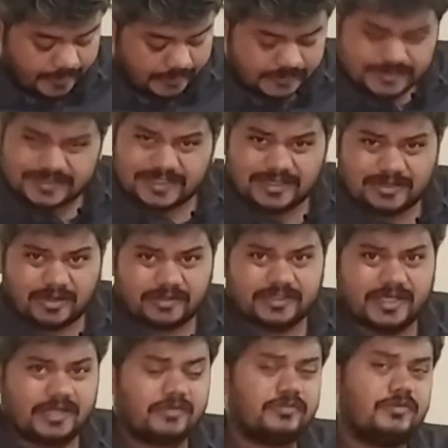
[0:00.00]
Still not
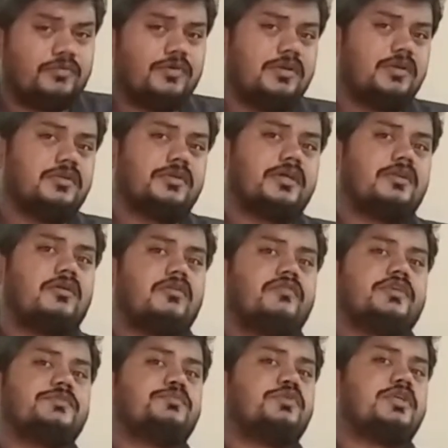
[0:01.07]
the end of the world. You can
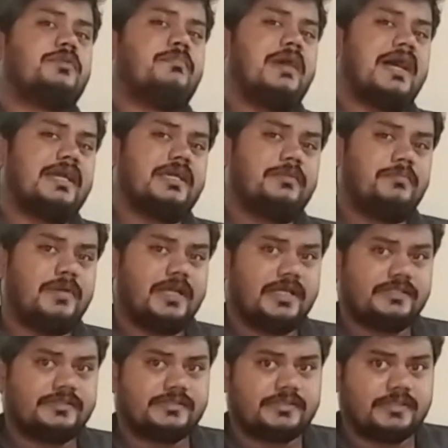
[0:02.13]
always put it back in
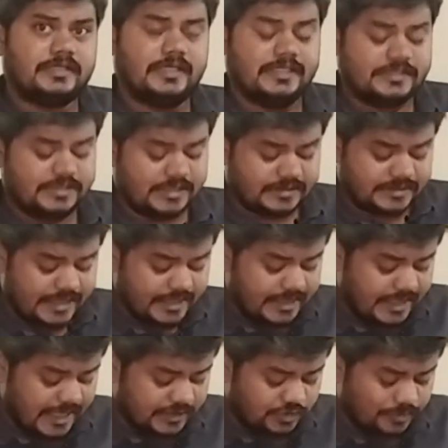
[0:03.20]
place. It's just that
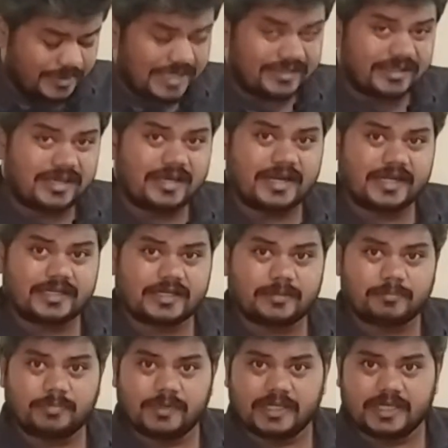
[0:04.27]
it has to be at the correct
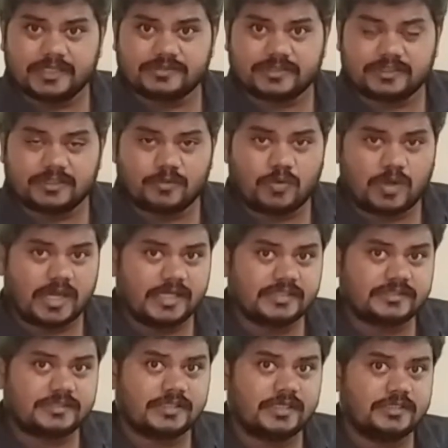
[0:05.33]
place,
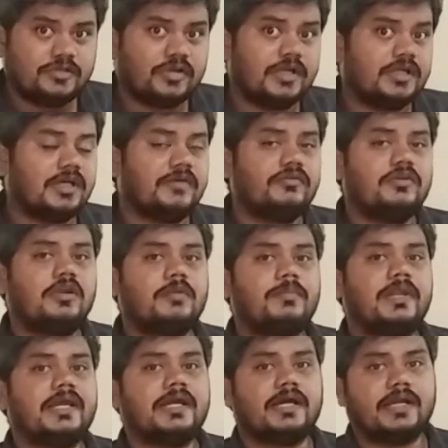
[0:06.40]
otherwise your guitar will not
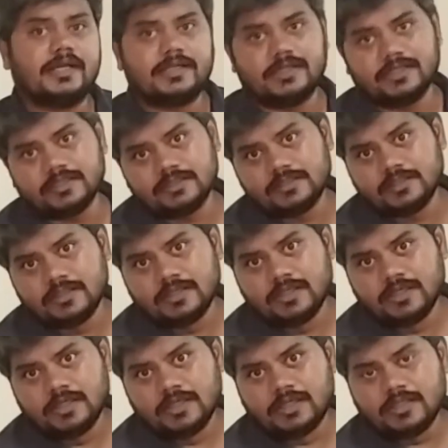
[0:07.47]
play correctly.
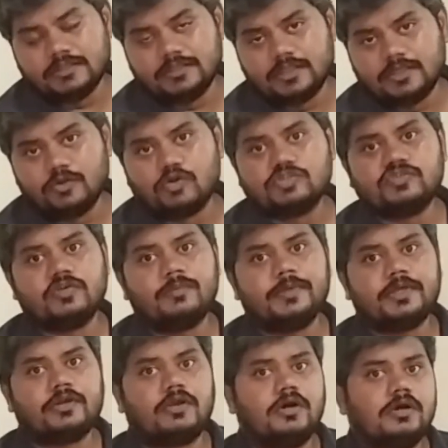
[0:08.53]
The notes will
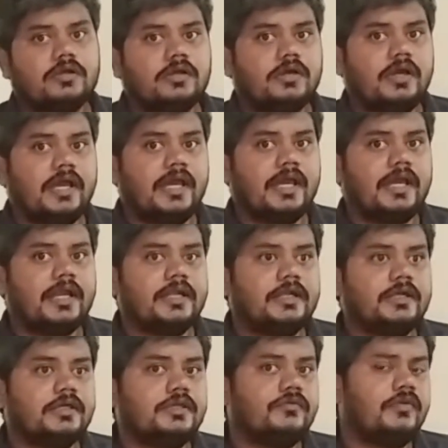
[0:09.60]
be wrong
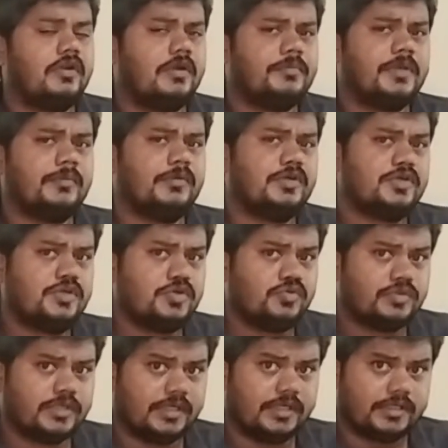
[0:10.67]
and you will not be able to
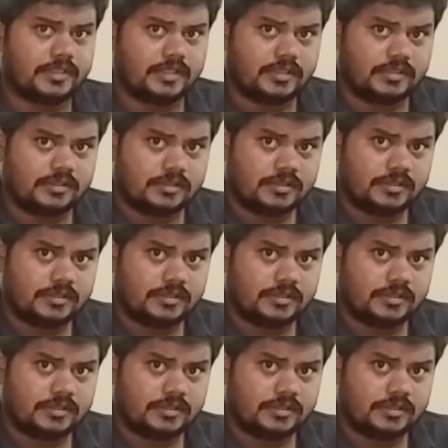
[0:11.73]
tune the guitar.